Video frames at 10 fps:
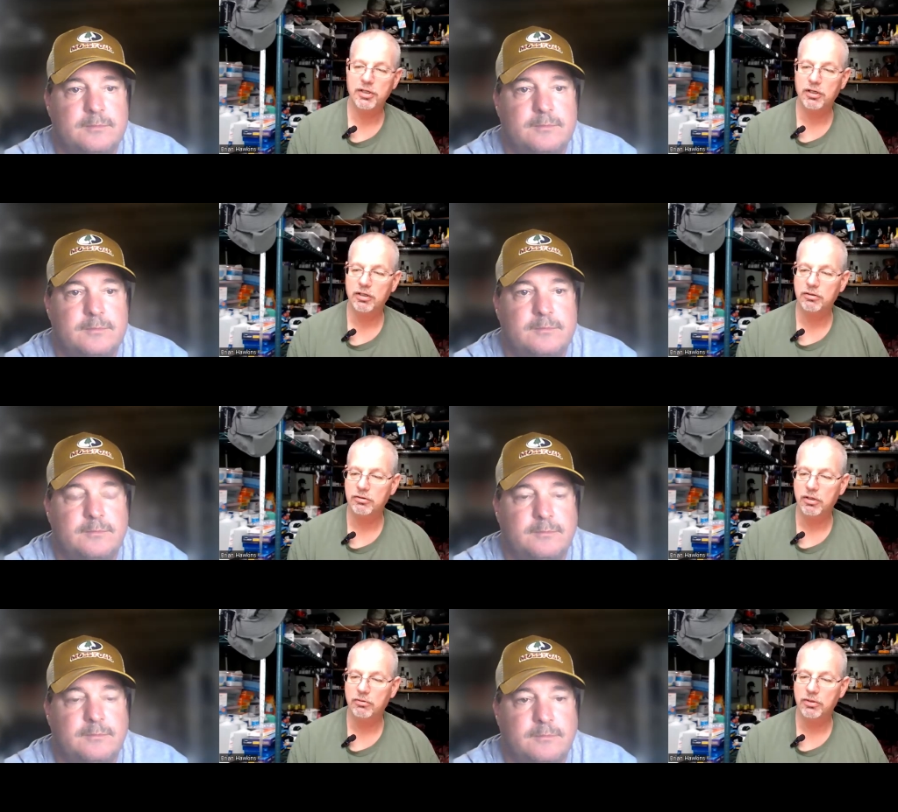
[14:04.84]
Speaker 1: was
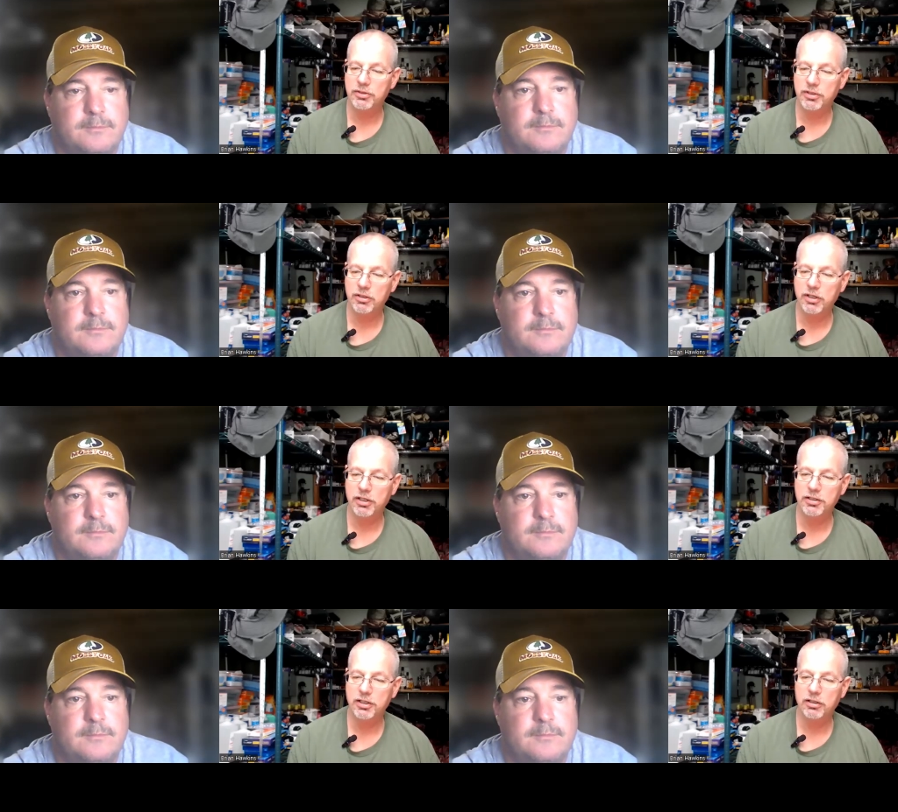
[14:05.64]
uh, it was
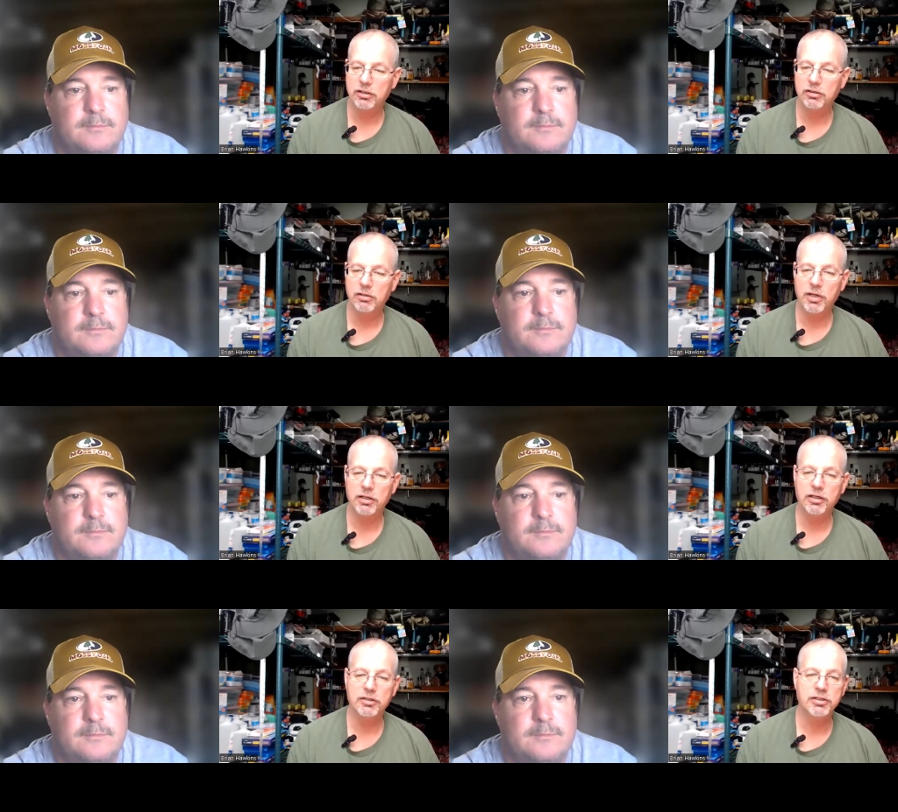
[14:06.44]
uh, nice of you to
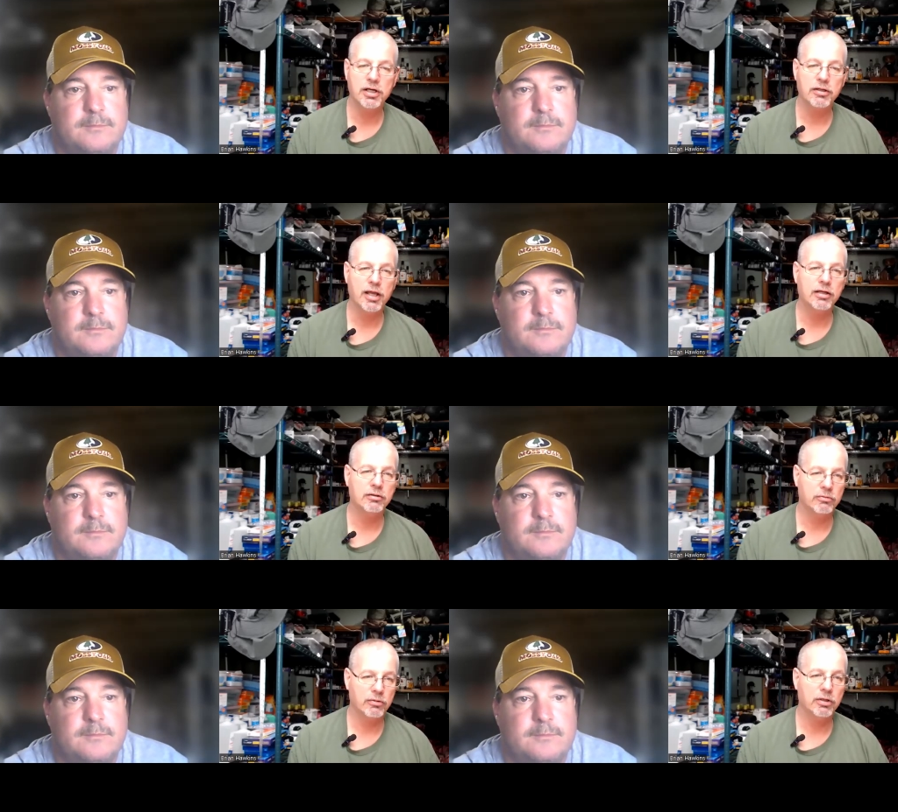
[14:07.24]
come on and share
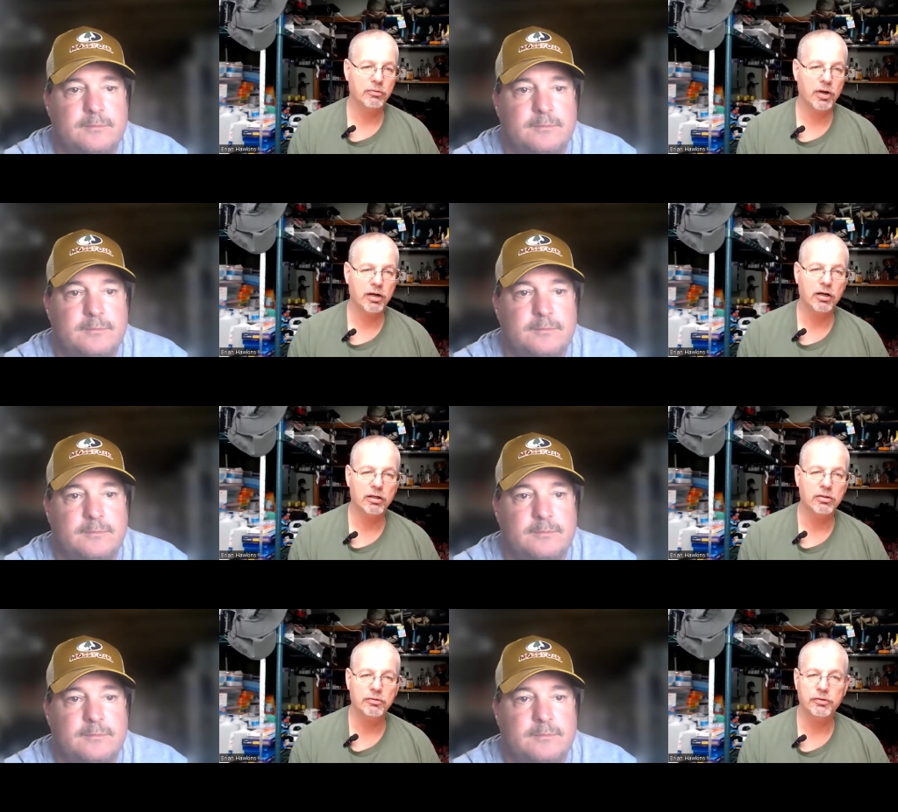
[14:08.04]
that and, and write
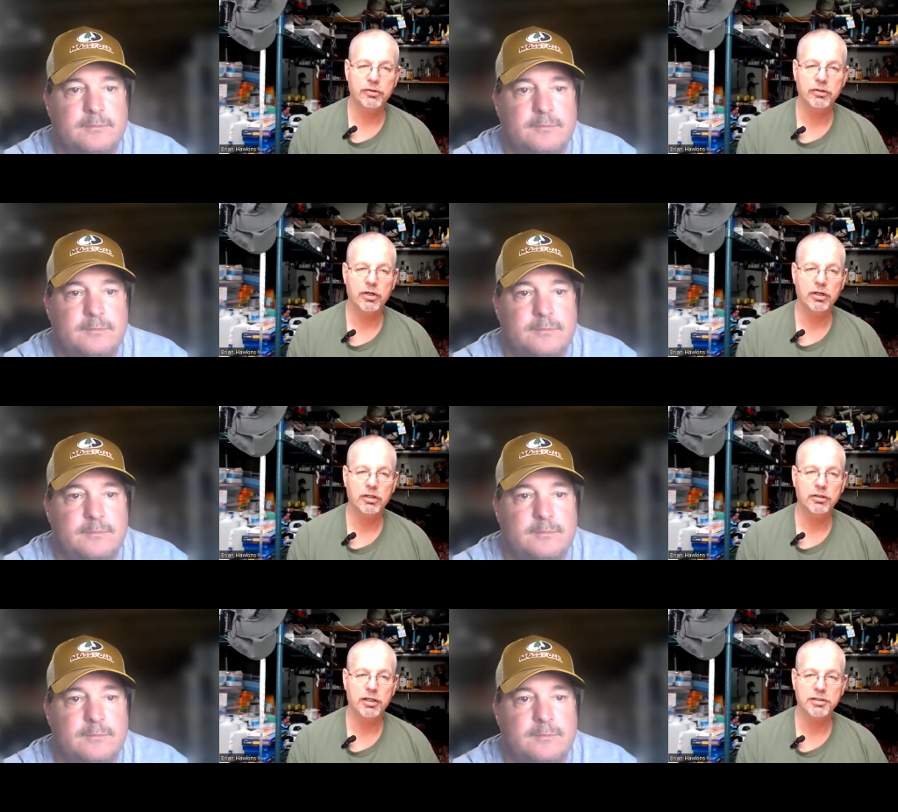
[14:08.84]
an article
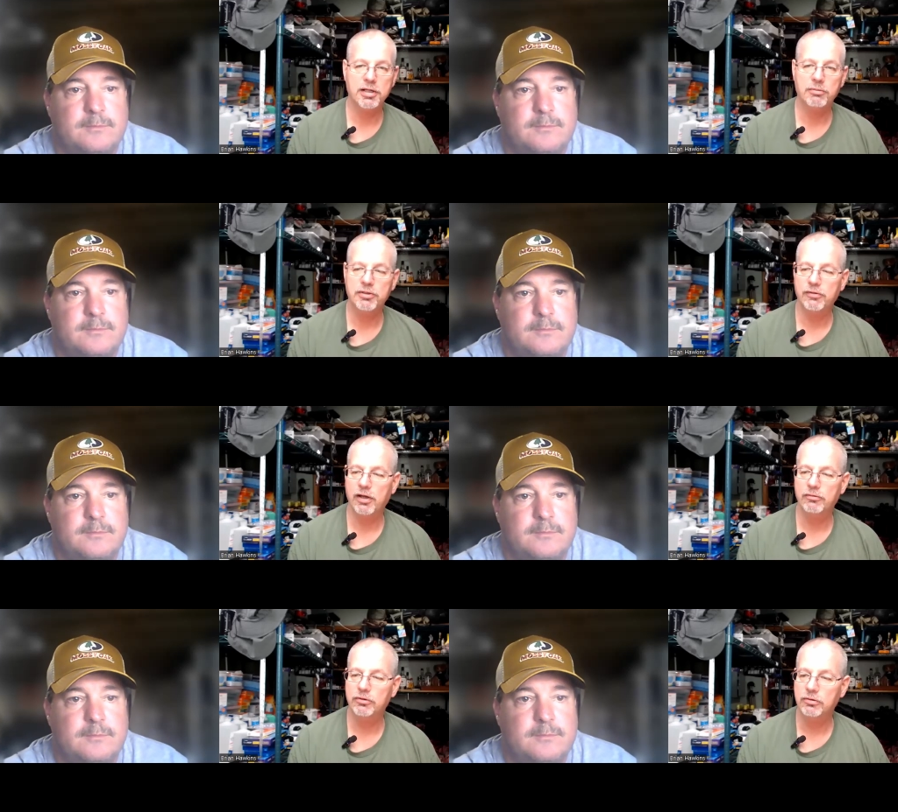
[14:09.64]
for uh, Next Step
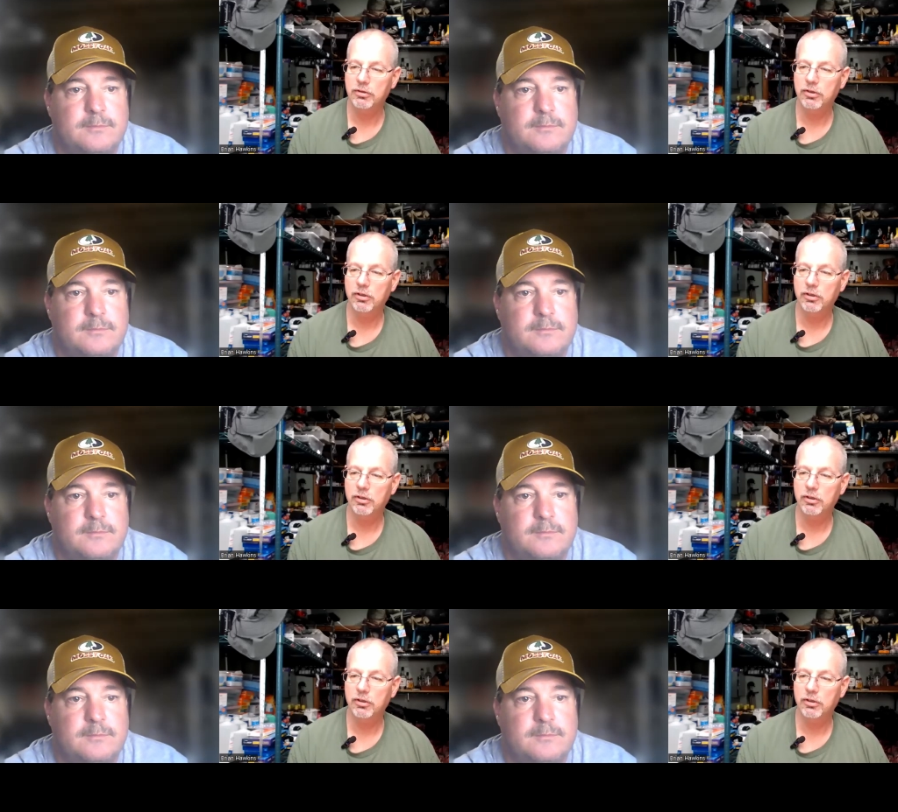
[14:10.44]
Survival.